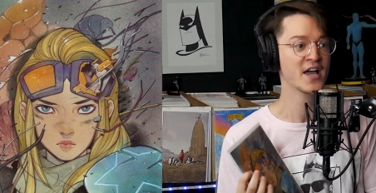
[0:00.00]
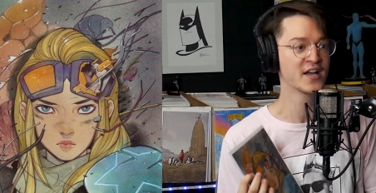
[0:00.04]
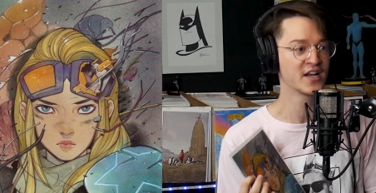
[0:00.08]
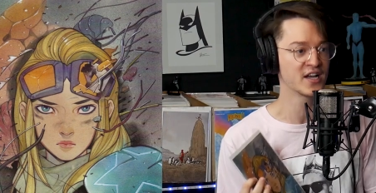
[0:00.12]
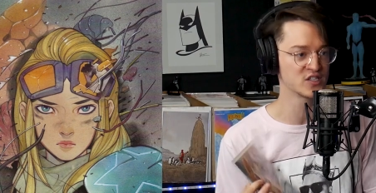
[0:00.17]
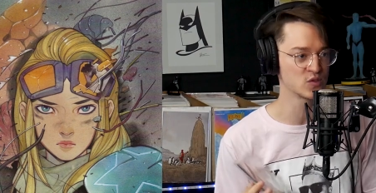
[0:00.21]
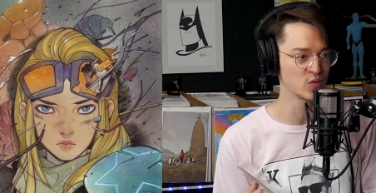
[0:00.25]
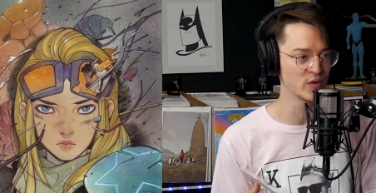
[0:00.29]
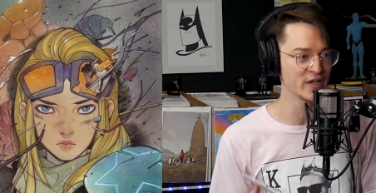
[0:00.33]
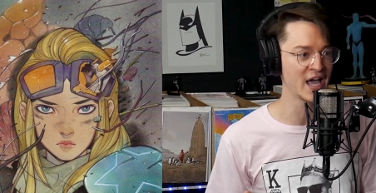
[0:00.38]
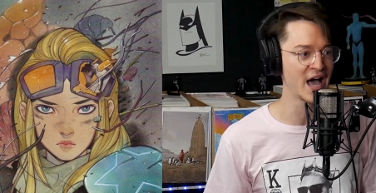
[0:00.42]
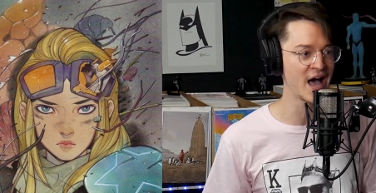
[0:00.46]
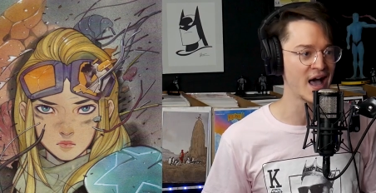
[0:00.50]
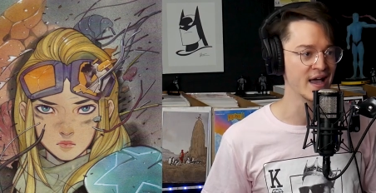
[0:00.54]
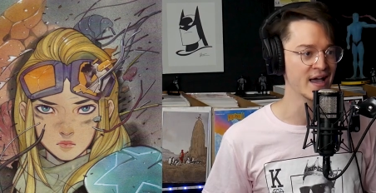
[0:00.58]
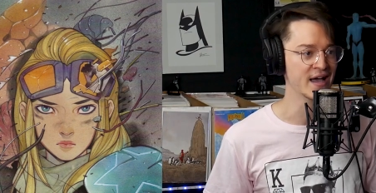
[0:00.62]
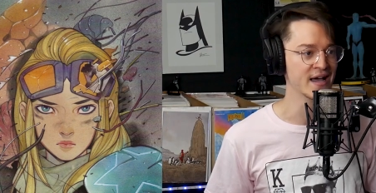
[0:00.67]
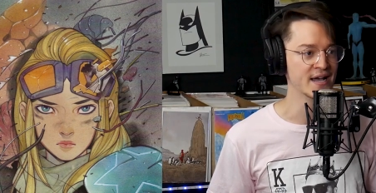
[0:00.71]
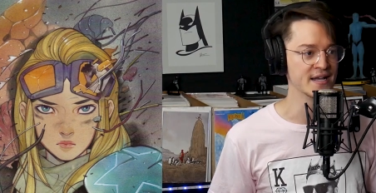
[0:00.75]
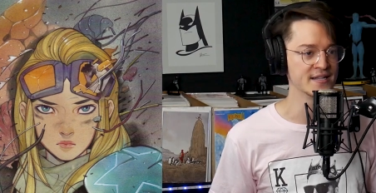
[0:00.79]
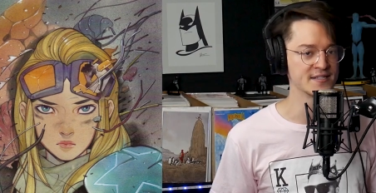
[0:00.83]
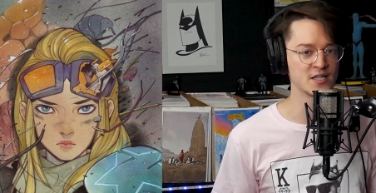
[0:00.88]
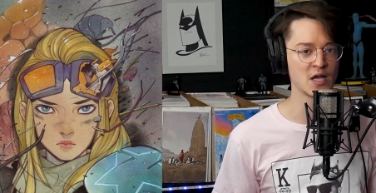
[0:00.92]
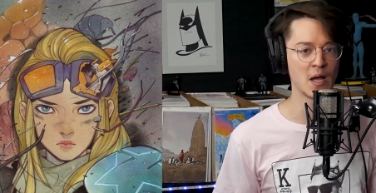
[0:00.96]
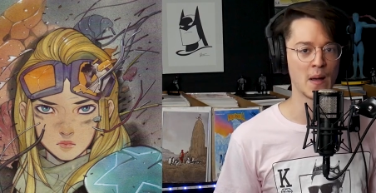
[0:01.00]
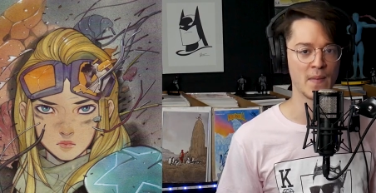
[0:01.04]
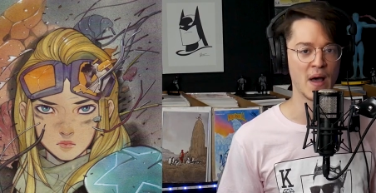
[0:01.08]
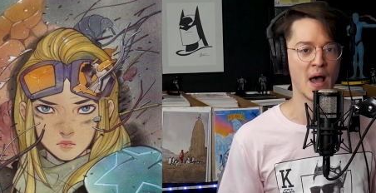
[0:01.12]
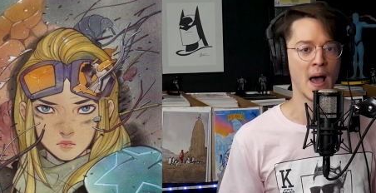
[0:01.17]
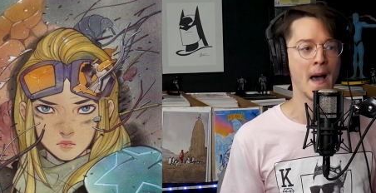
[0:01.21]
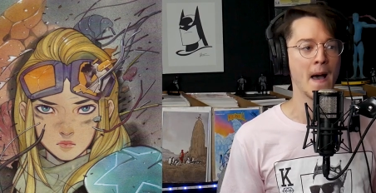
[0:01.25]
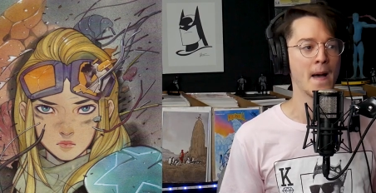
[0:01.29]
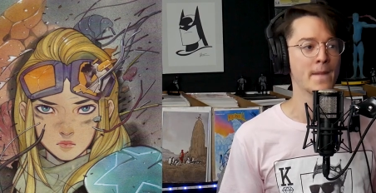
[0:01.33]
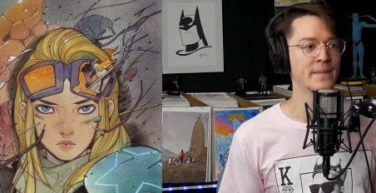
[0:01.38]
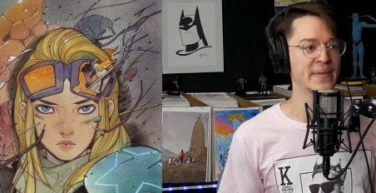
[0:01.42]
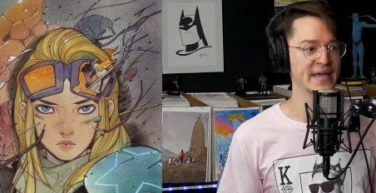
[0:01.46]
Speaker 1: because we got some
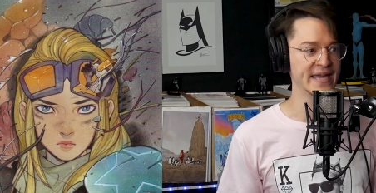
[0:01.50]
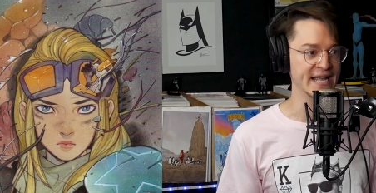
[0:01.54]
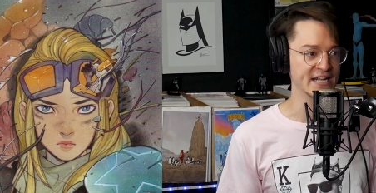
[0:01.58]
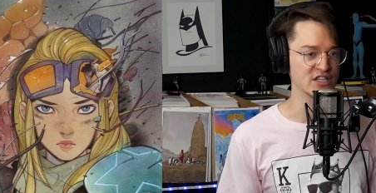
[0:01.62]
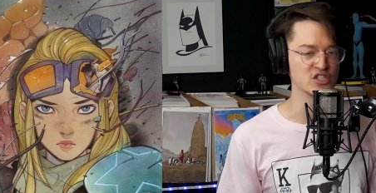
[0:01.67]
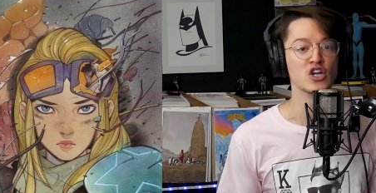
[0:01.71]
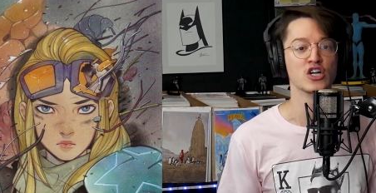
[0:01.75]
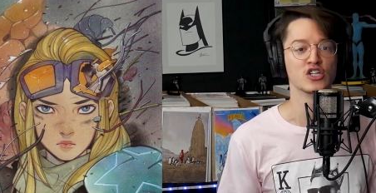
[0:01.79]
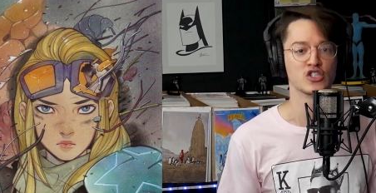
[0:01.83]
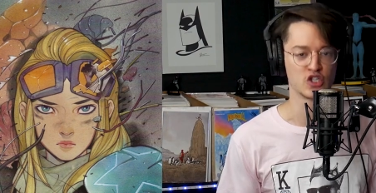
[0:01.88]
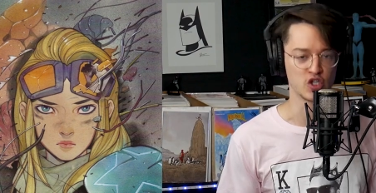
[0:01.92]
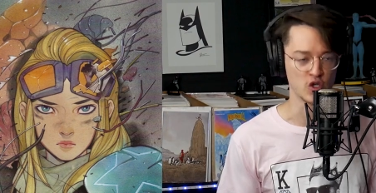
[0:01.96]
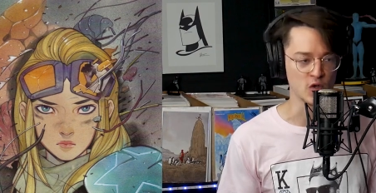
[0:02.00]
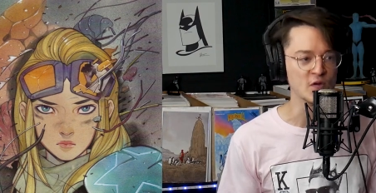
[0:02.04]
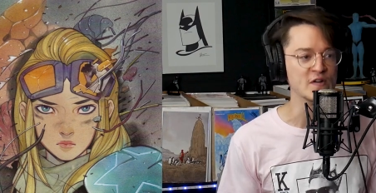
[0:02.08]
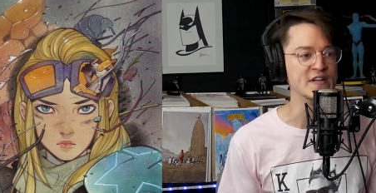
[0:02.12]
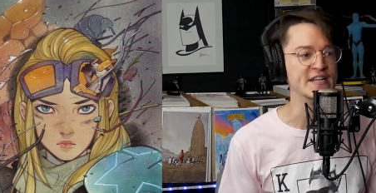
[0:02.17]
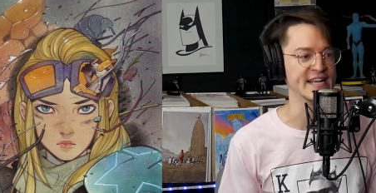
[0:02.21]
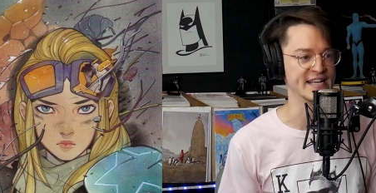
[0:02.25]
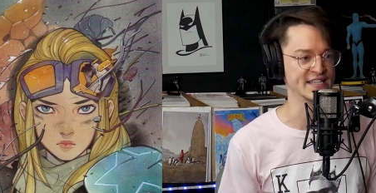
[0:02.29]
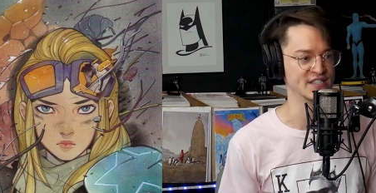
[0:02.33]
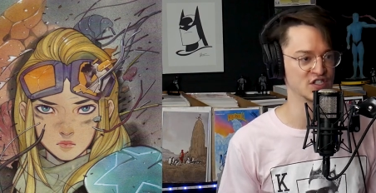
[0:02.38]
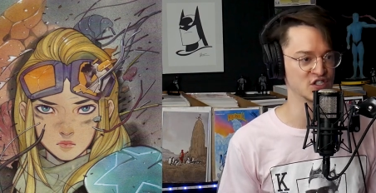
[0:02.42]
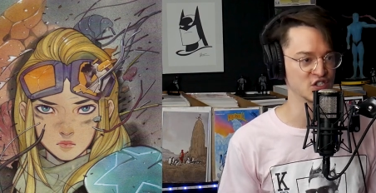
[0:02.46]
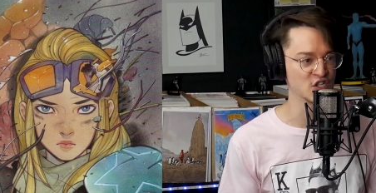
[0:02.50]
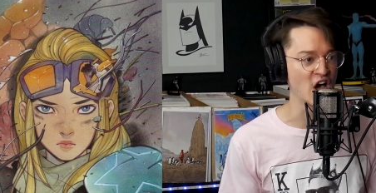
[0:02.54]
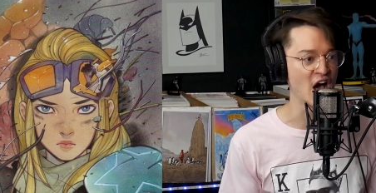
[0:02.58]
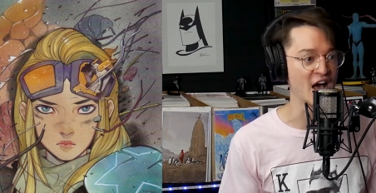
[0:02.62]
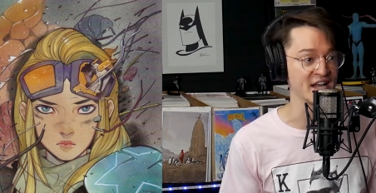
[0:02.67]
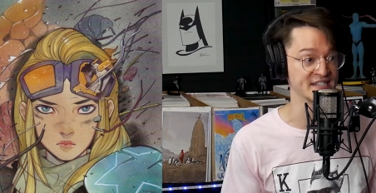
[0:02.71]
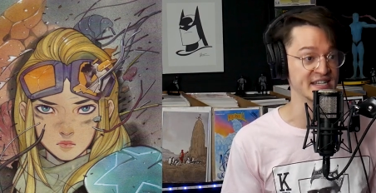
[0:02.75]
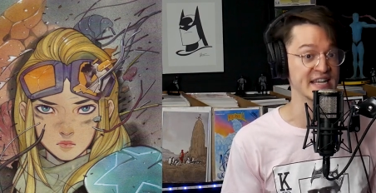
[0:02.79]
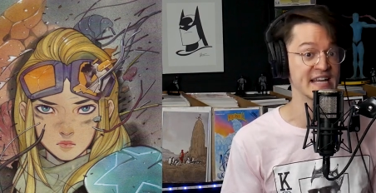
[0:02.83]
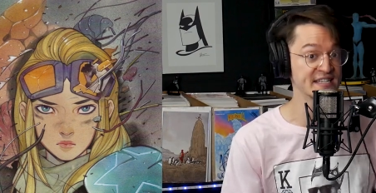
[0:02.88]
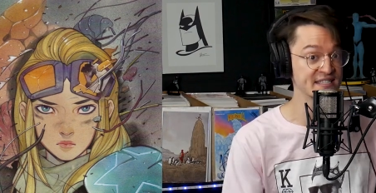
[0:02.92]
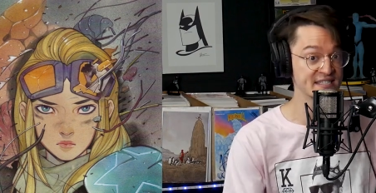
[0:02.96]
Peach to
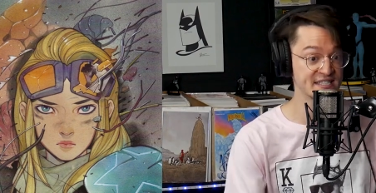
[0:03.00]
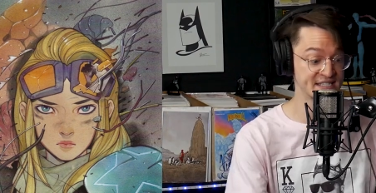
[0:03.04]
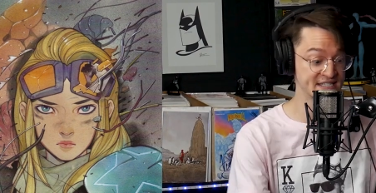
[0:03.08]
discuss. It's